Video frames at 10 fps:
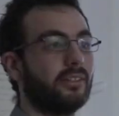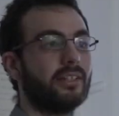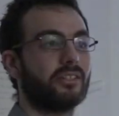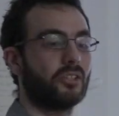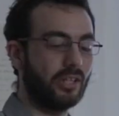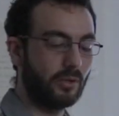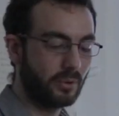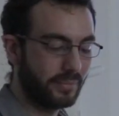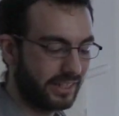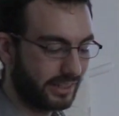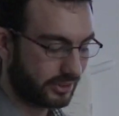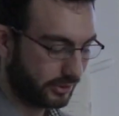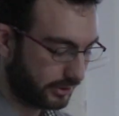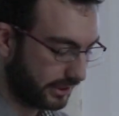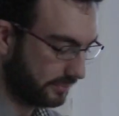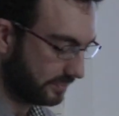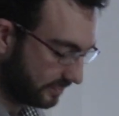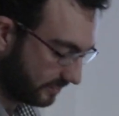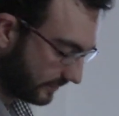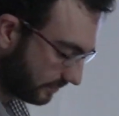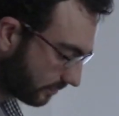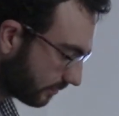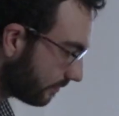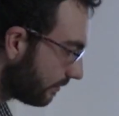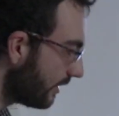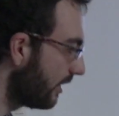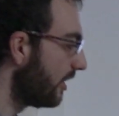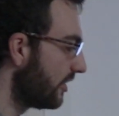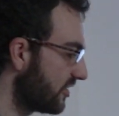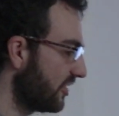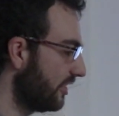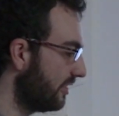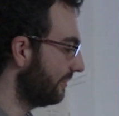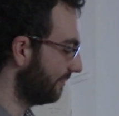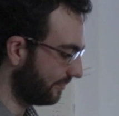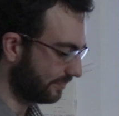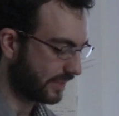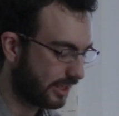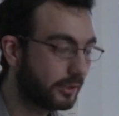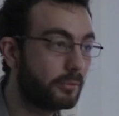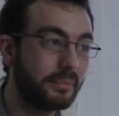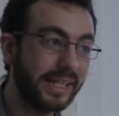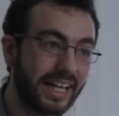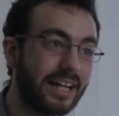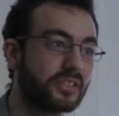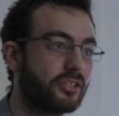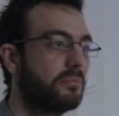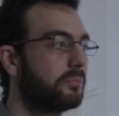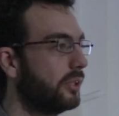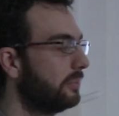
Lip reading: Okay, so now we may ask, okay, so we may have some